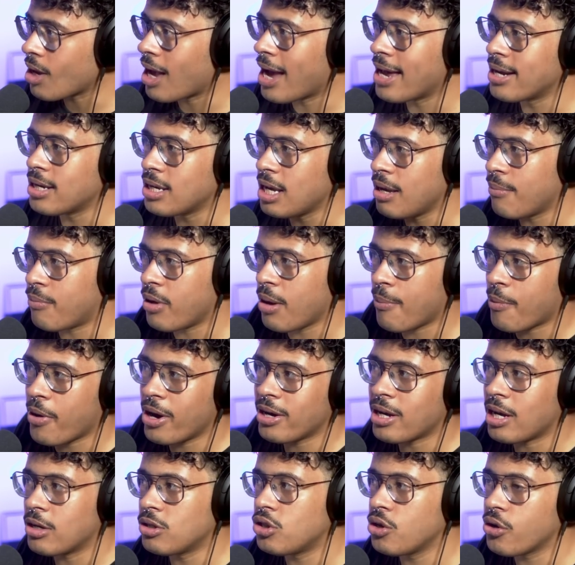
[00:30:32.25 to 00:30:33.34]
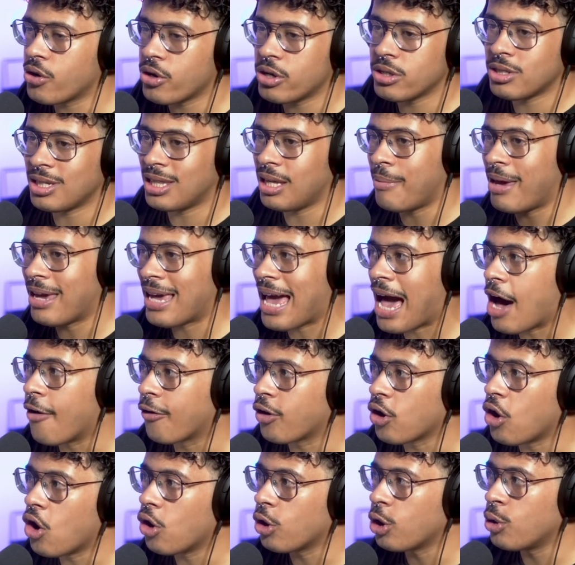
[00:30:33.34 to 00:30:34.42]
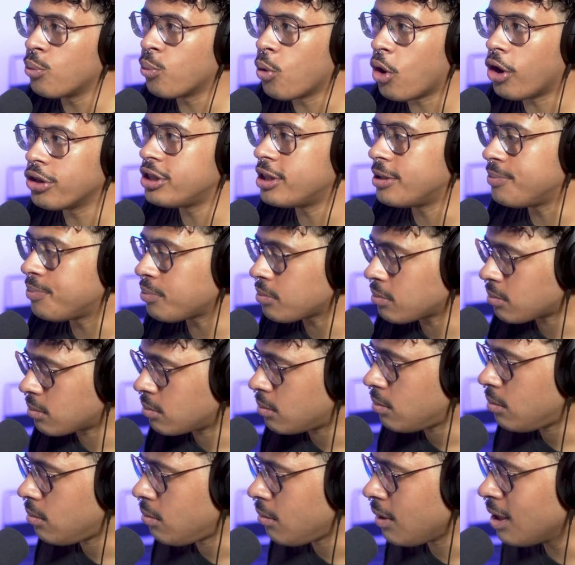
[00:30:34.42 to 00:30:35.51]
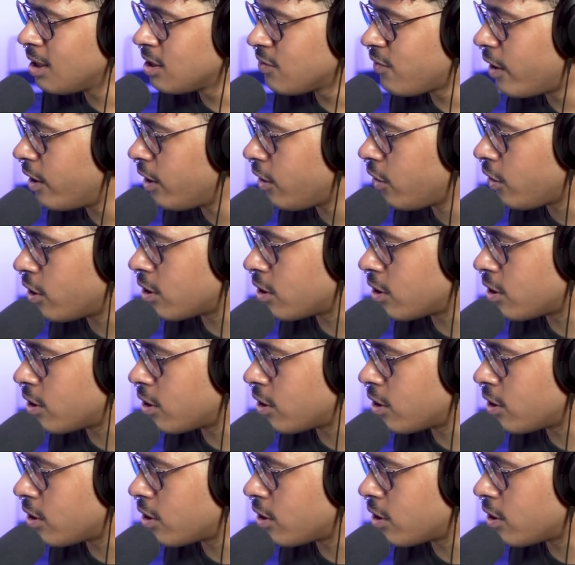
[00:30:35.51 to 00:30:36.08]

And it, they break down sugars and they make alcohol and water. It's very